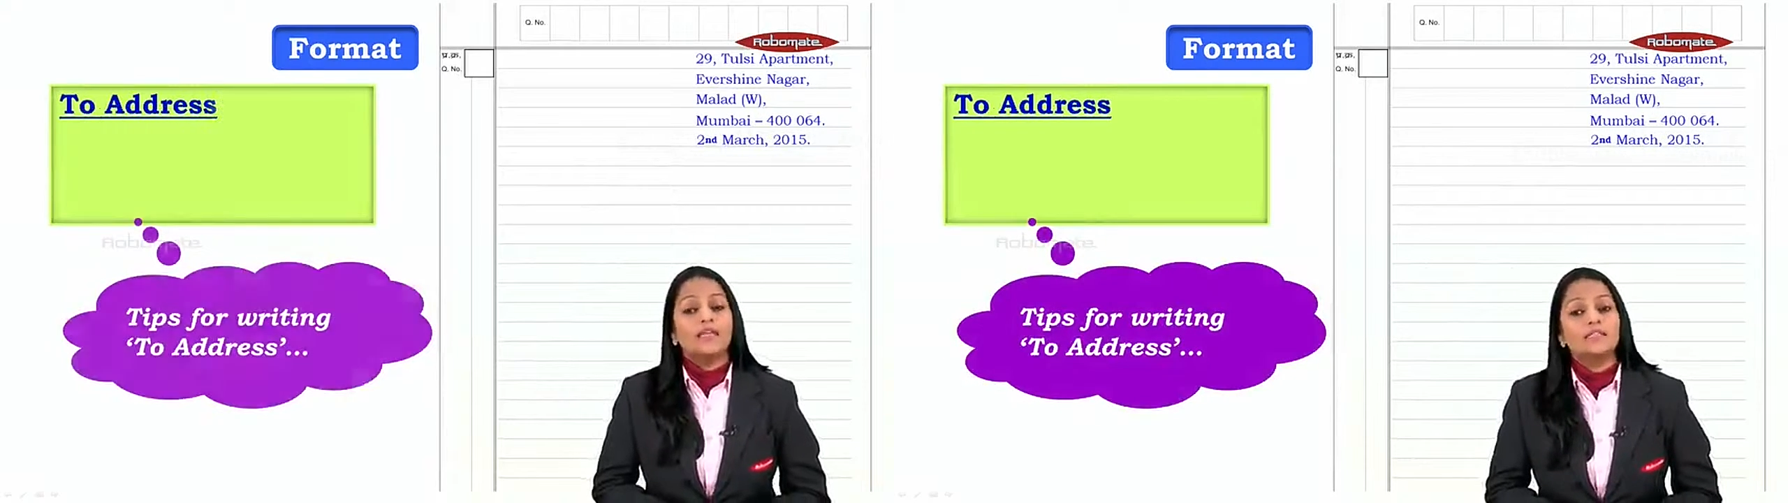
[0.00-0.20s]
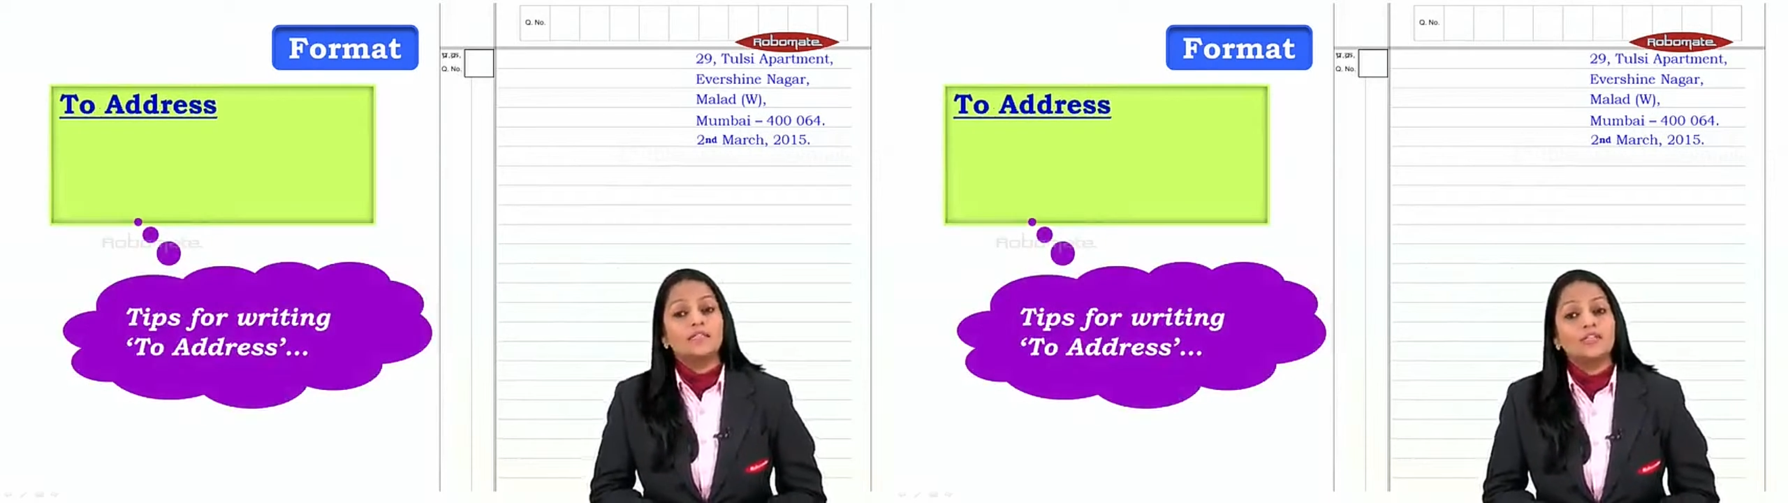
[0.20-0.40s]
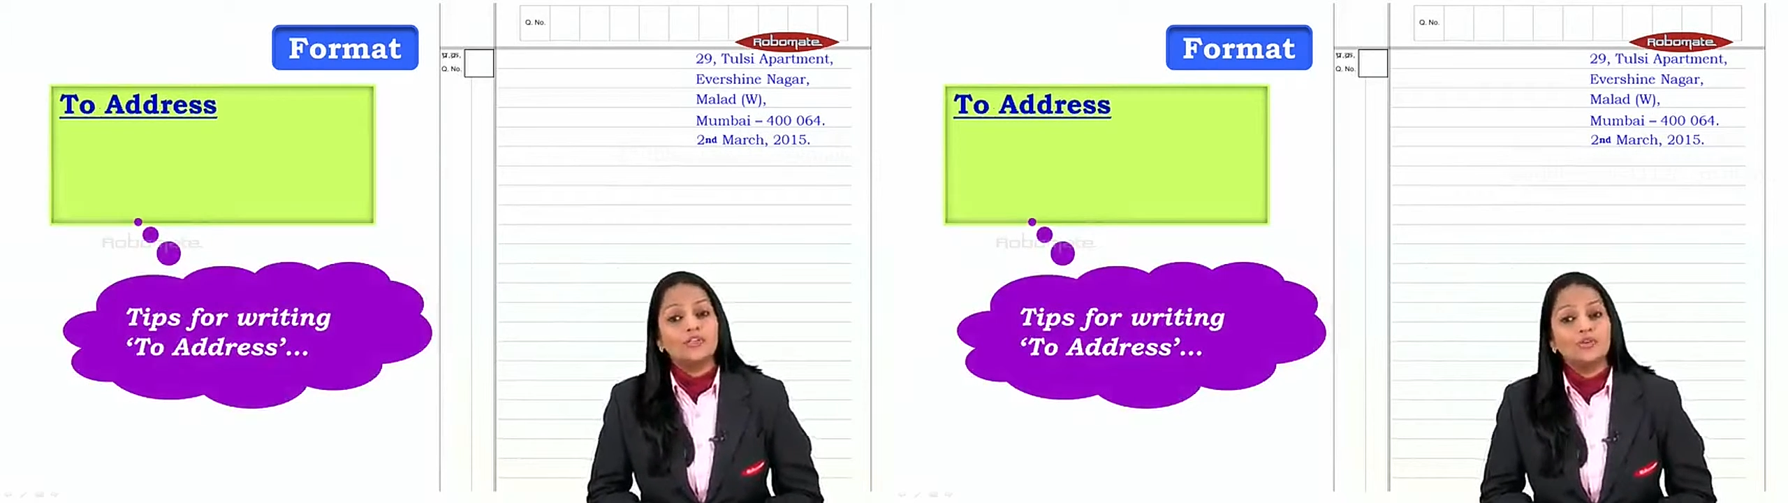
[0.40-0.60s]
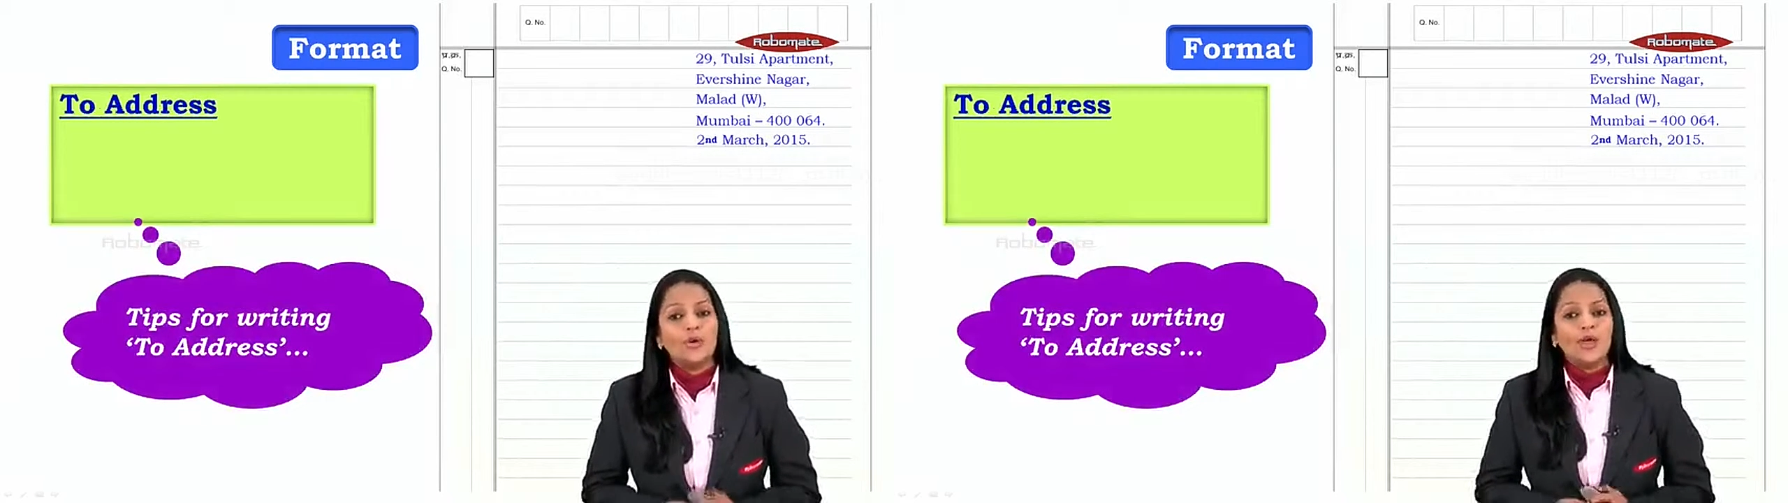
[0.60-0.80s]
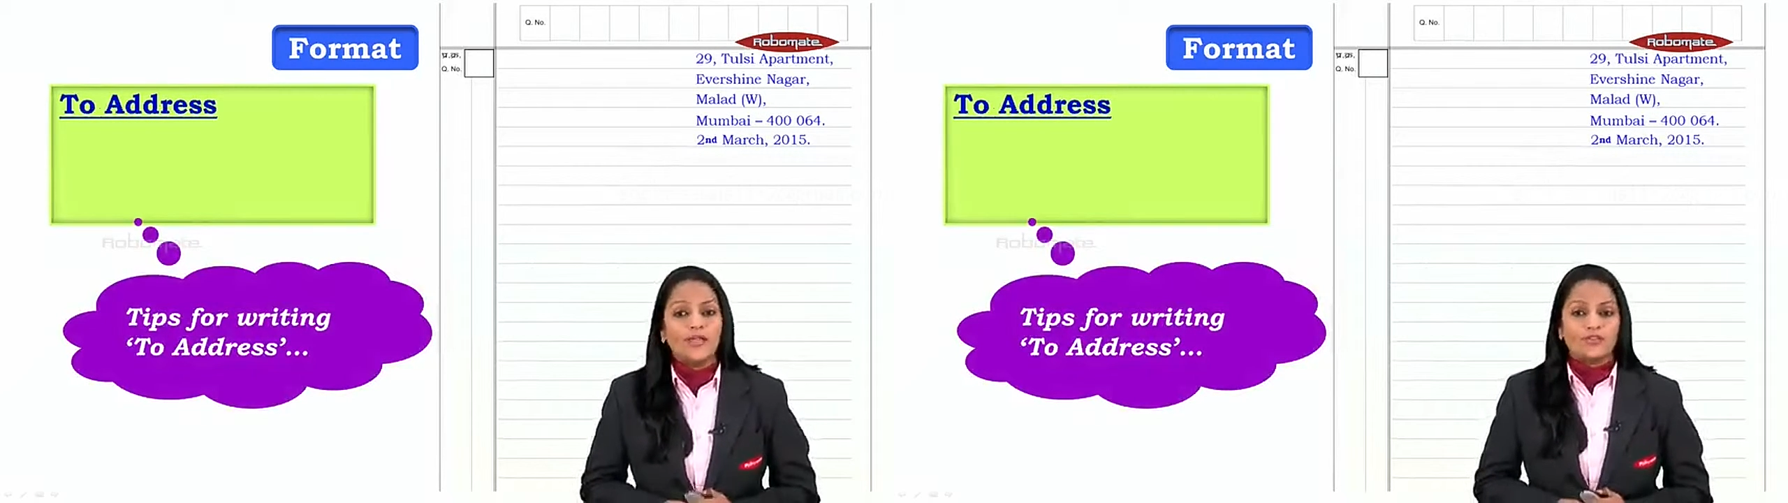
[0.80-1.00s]
is the
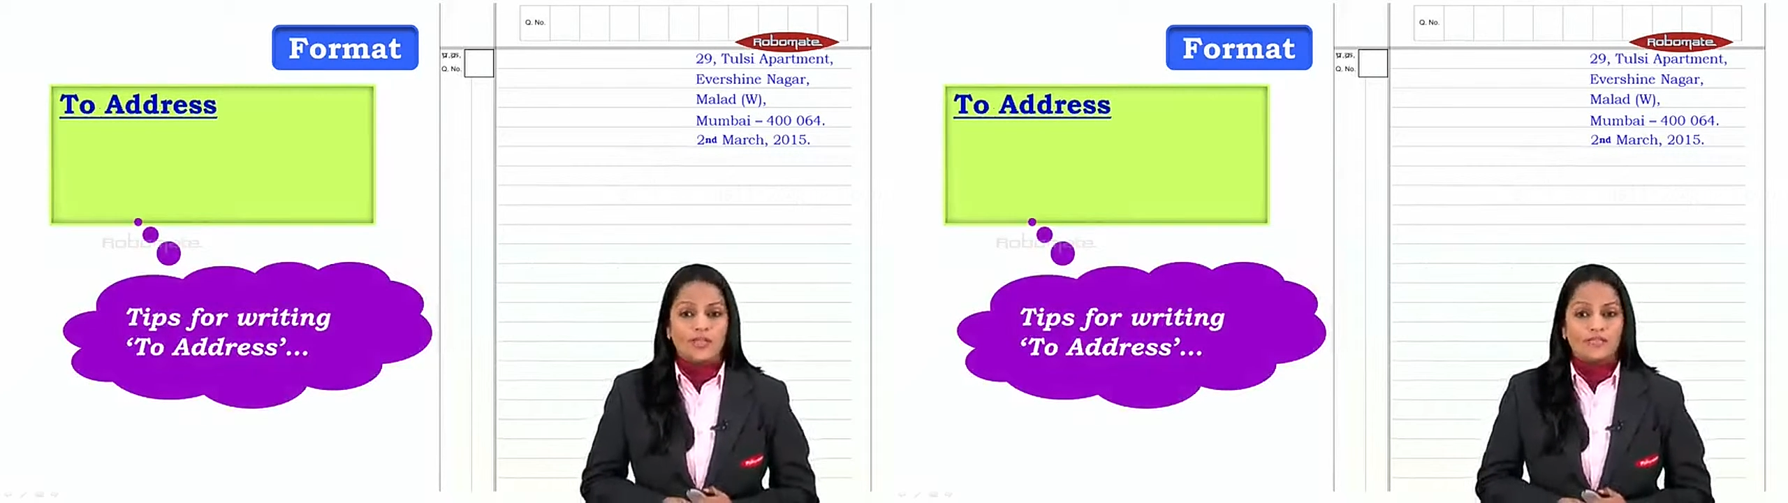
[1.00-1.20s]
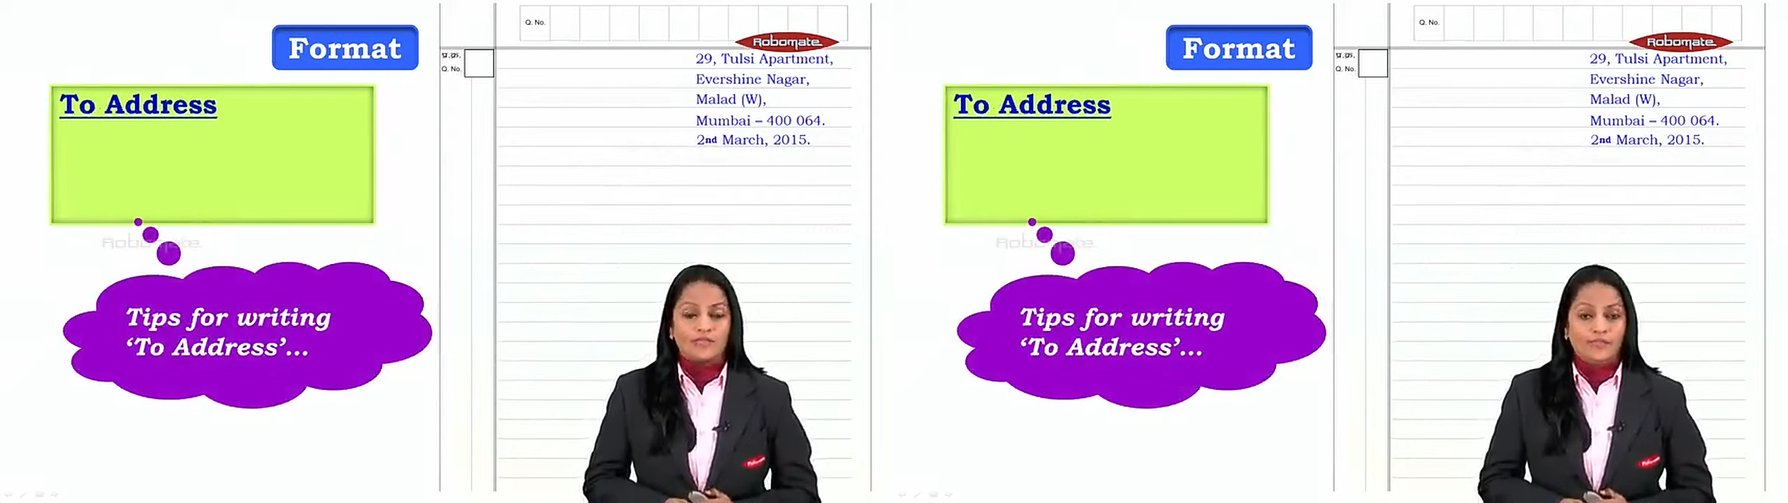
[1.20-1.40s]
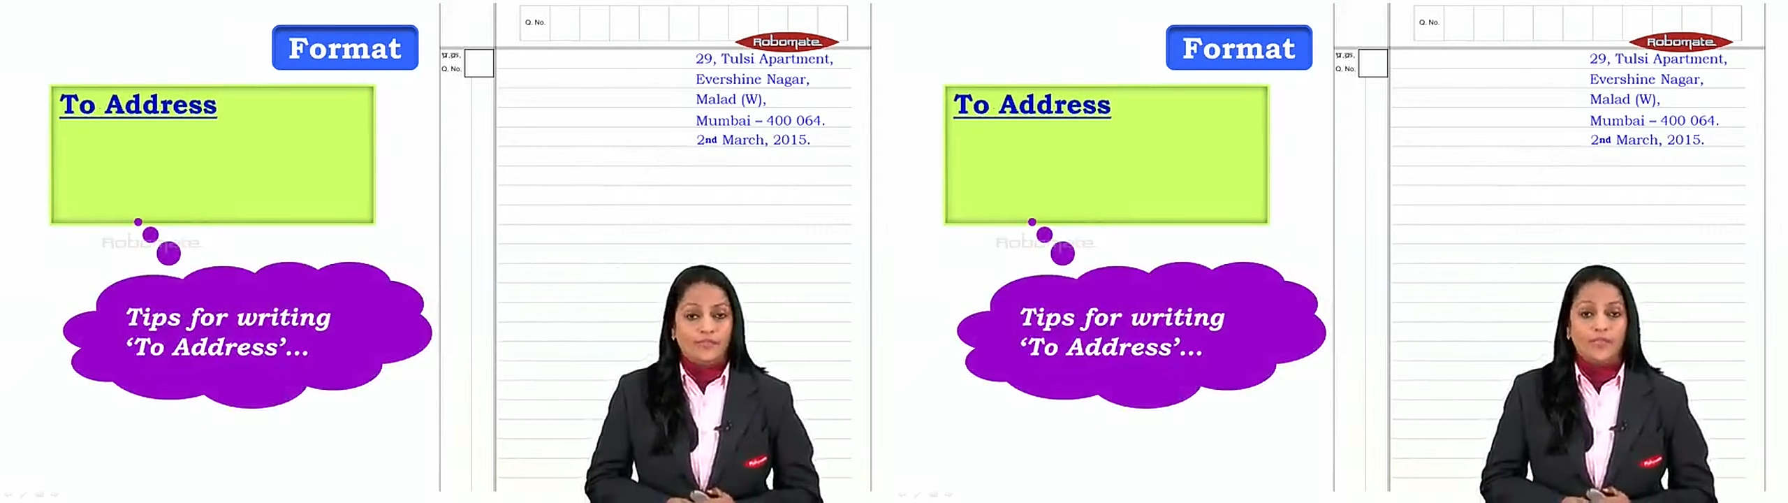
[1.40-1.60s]
to address.